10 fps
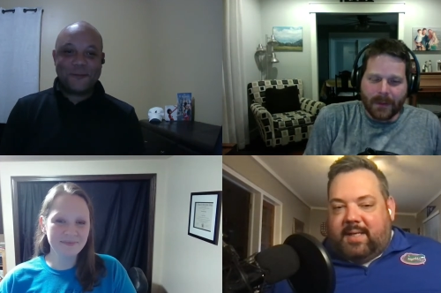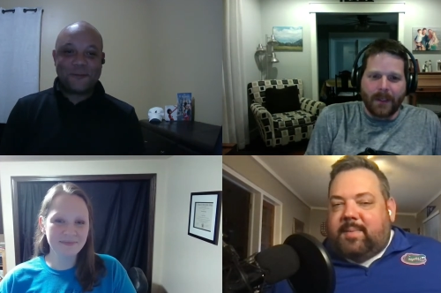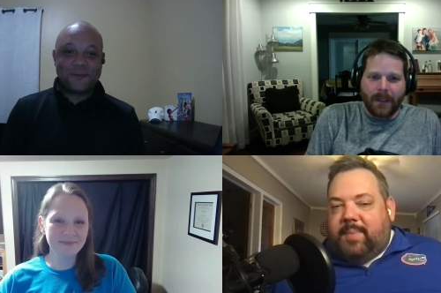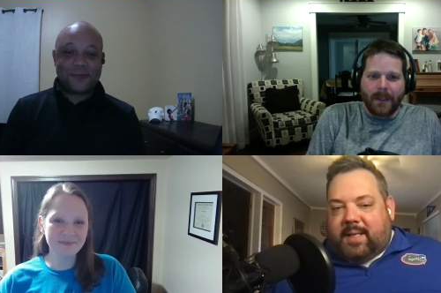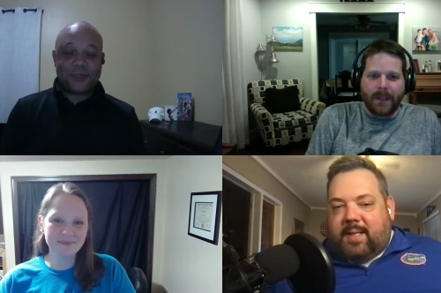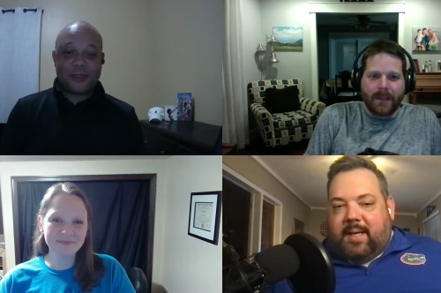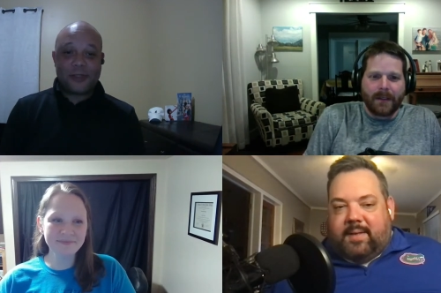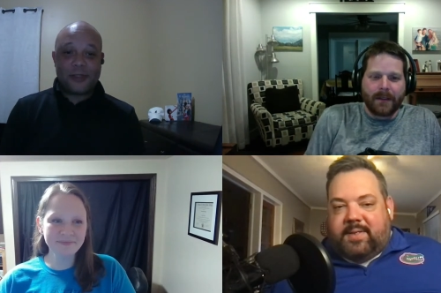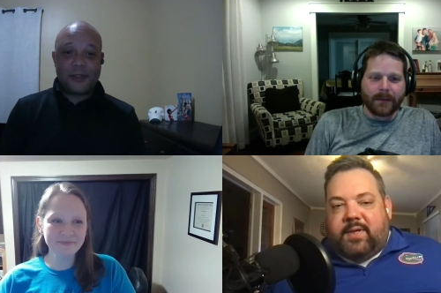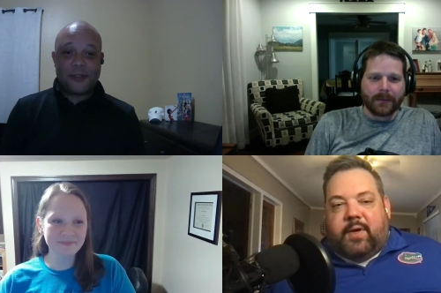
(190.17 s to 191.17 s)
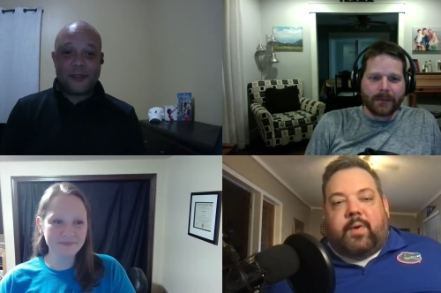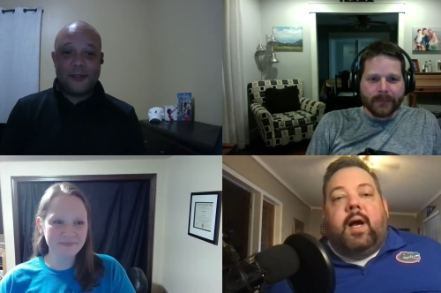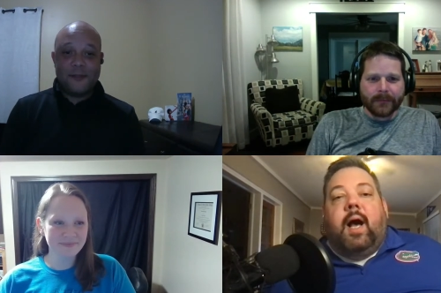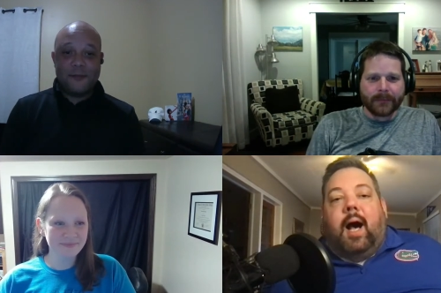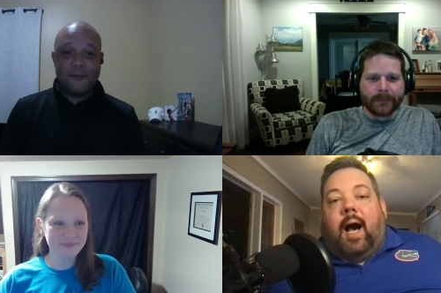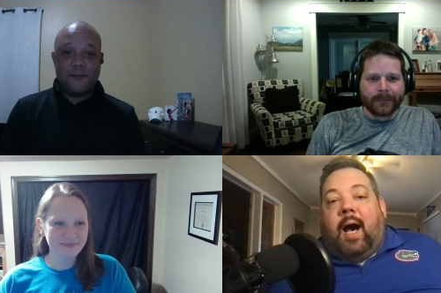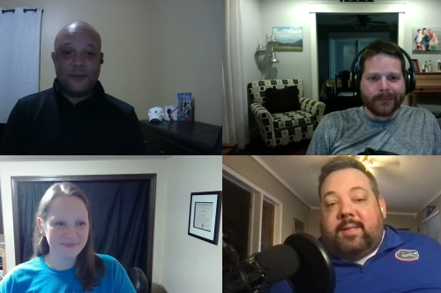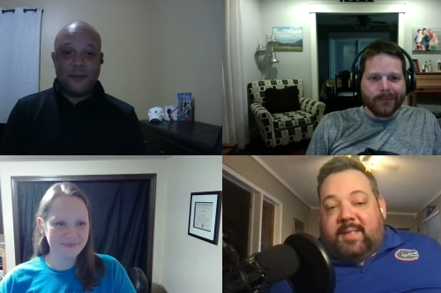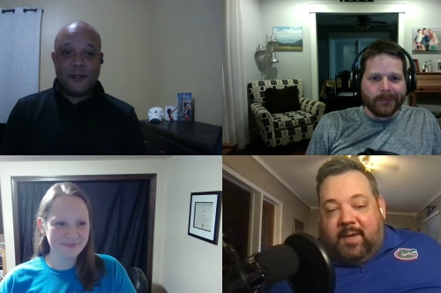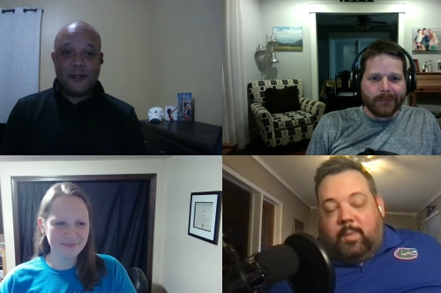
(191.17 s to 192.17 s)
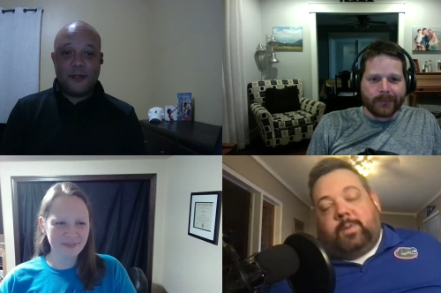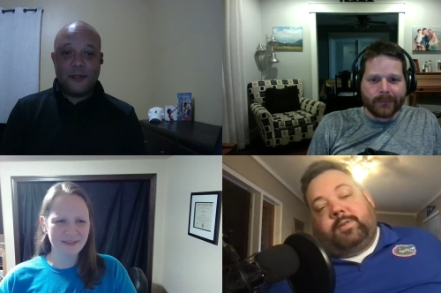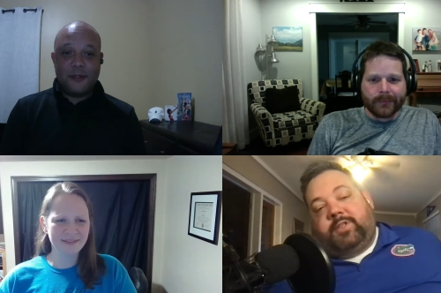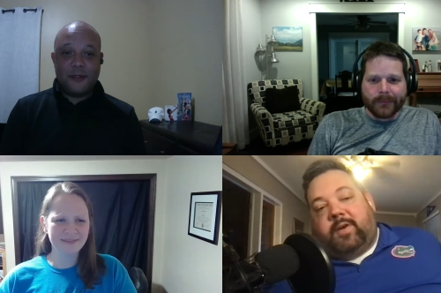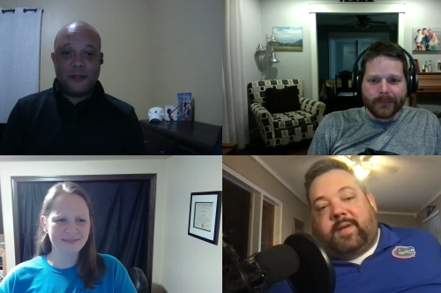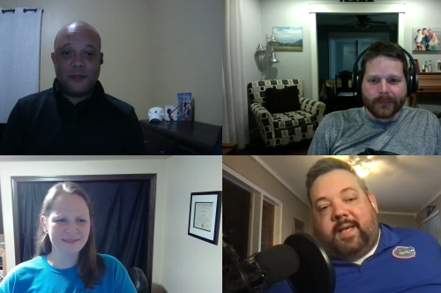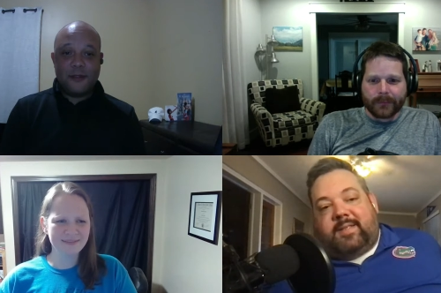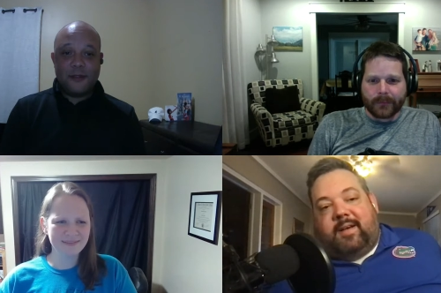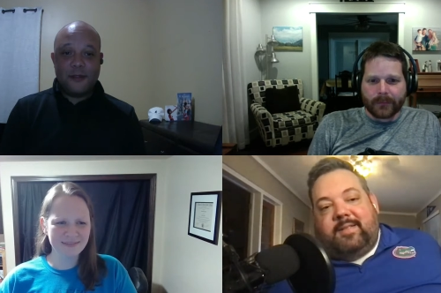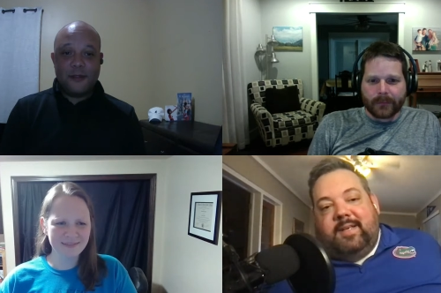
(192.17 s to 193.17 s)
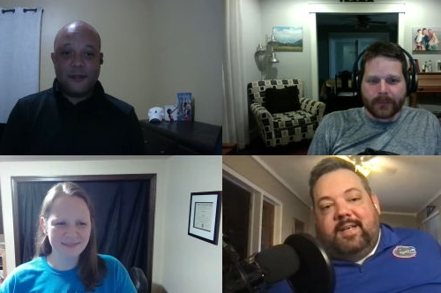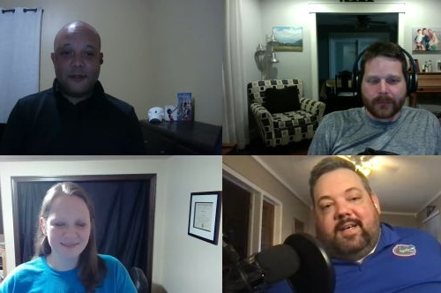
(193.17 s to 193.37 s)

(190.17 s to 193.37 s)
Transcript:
Speaker 1: guys can pick the other two. I'll take World Showcase on.